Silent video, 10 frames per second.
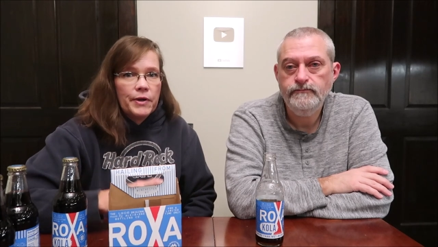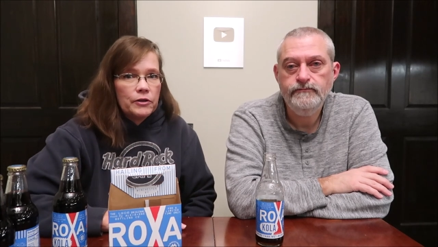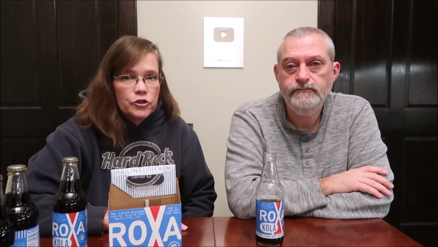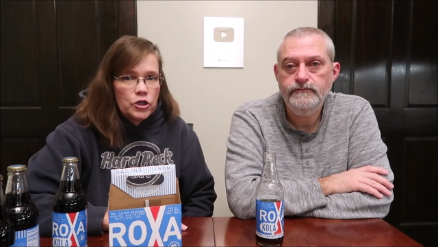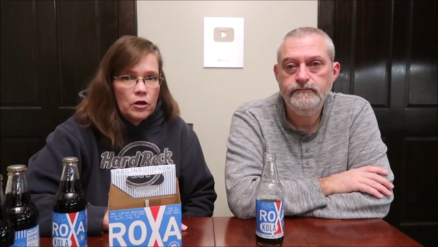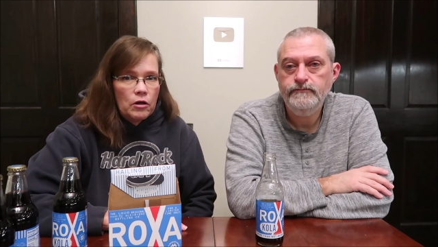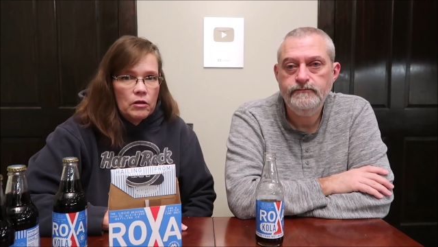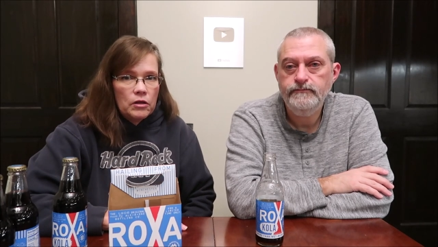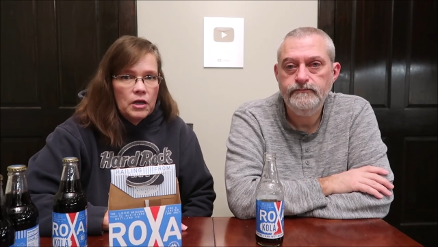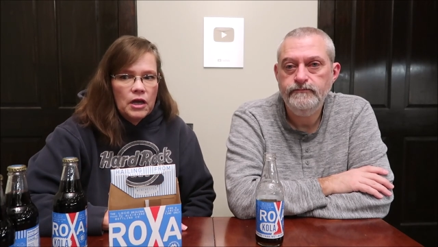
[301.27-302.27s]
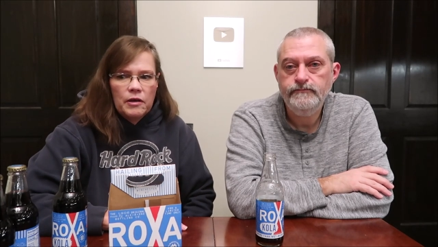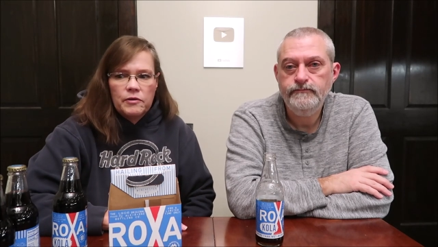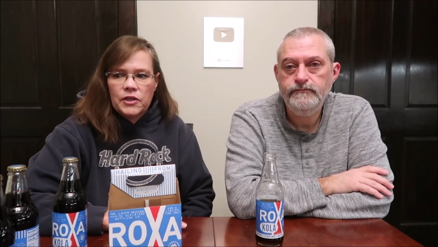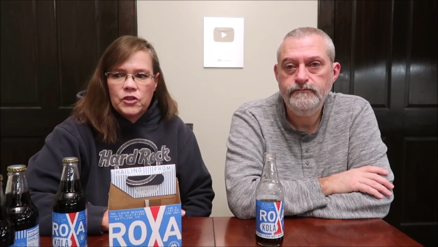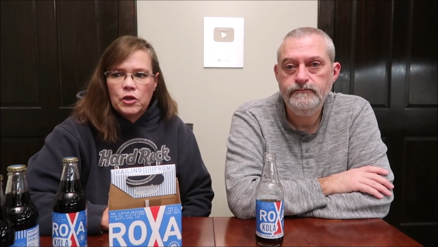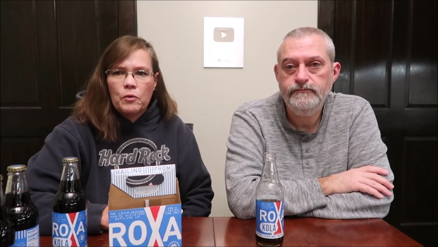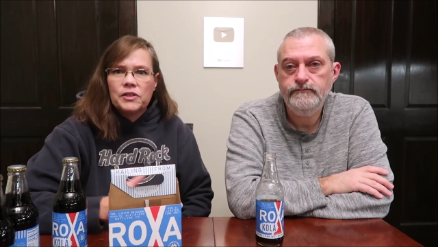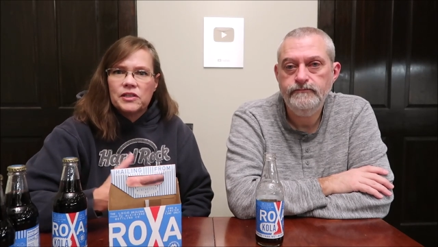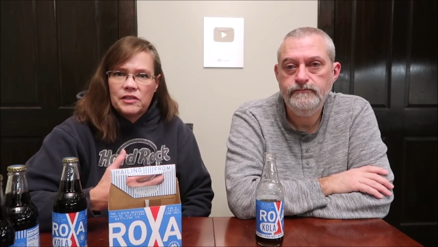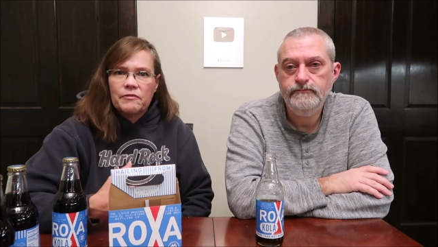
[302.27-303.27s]
Speaker 1: to belch at all. So it's
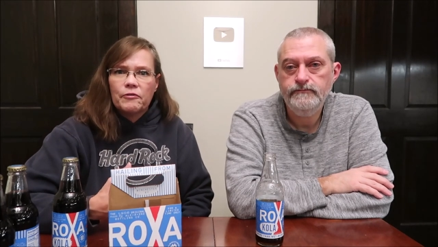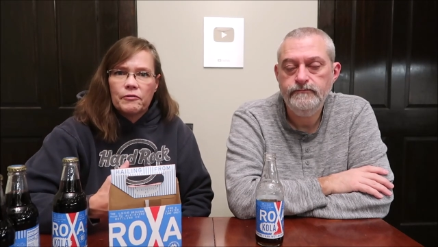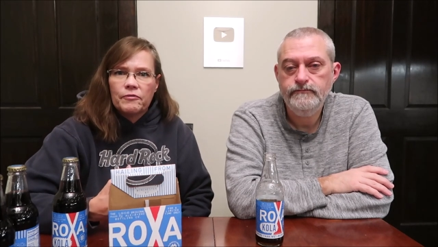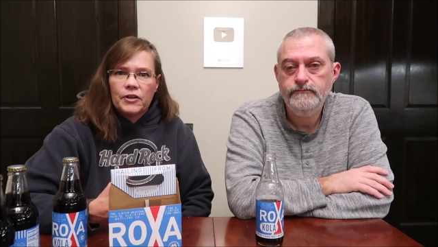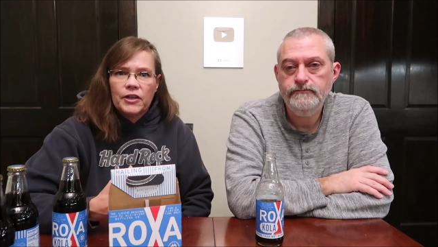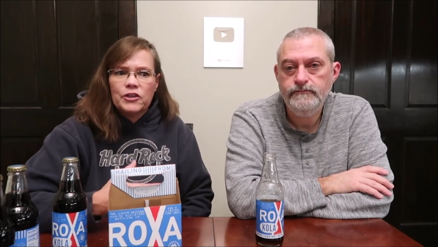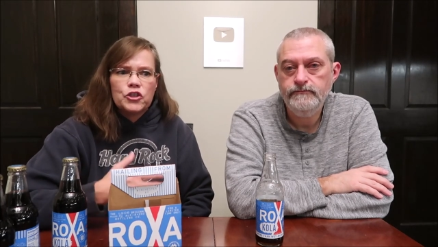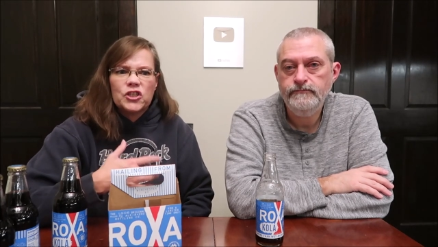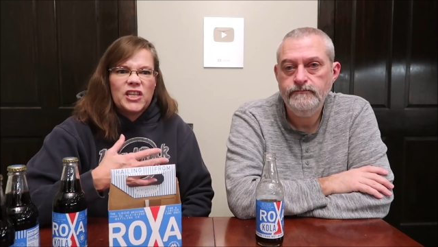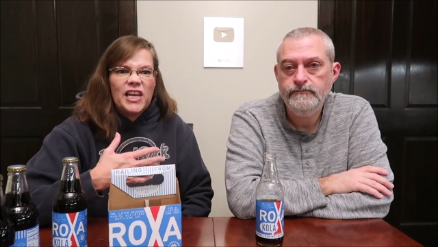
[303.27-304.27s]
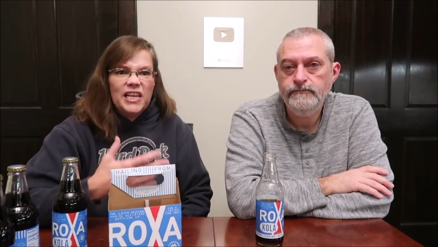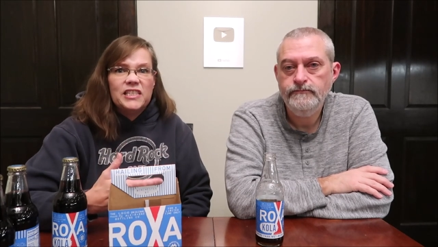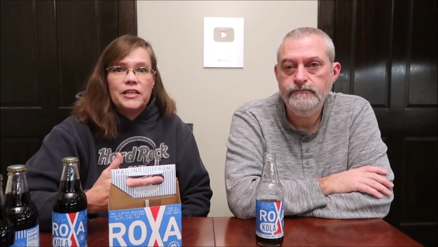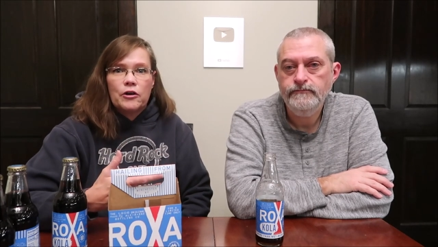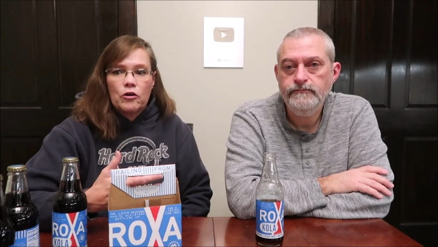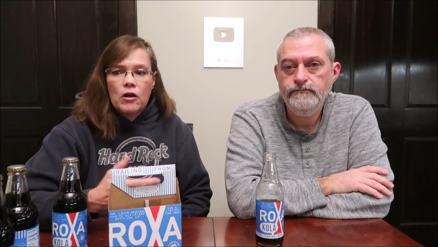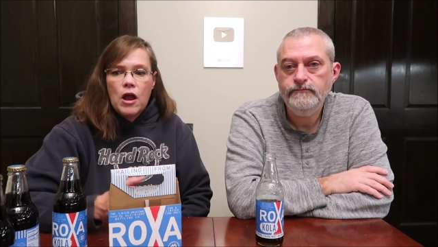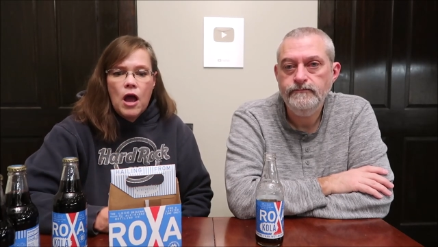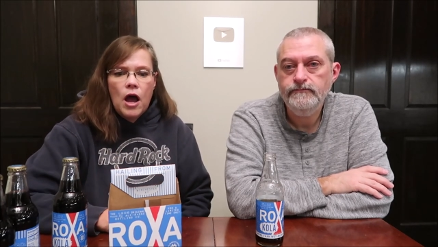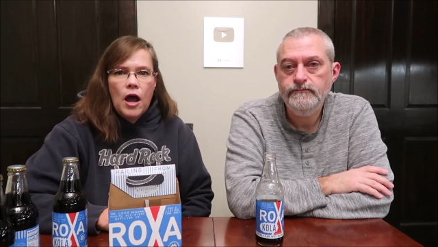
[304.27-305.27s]
a different feel. It's just easier.
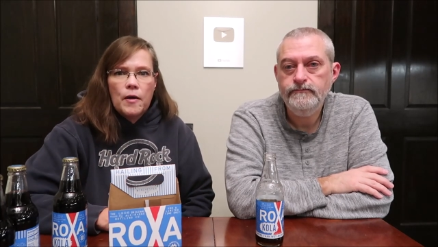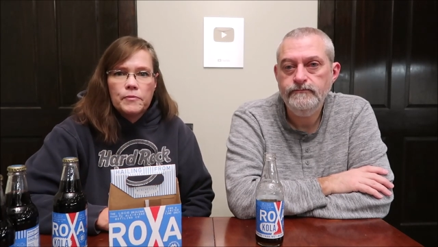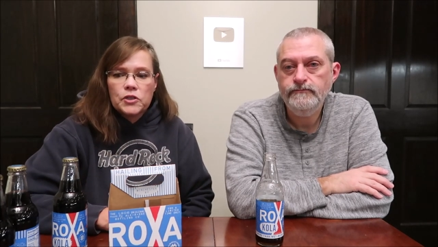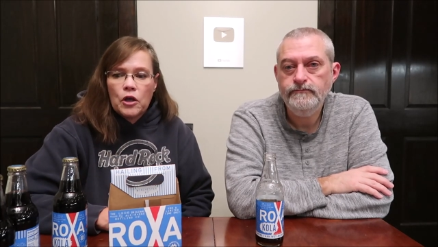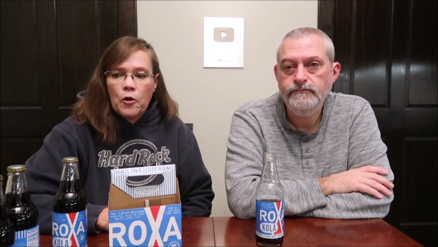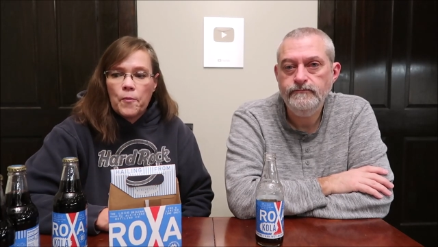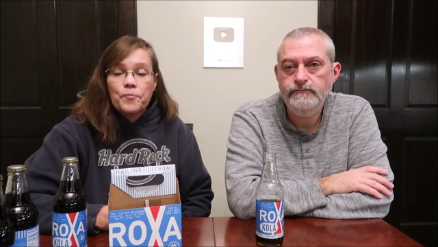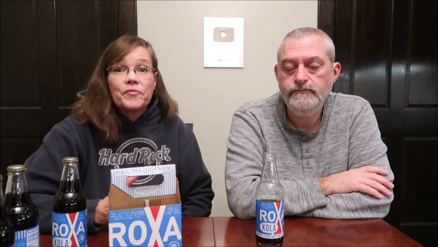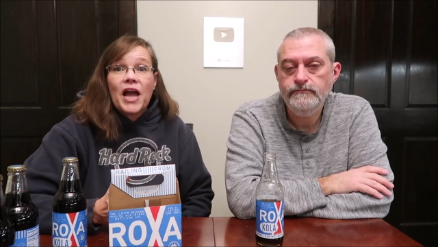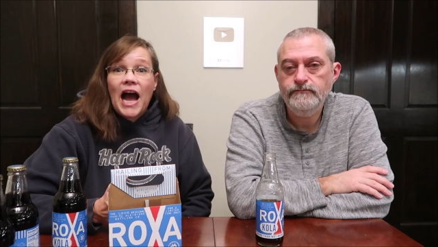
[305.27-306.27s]
So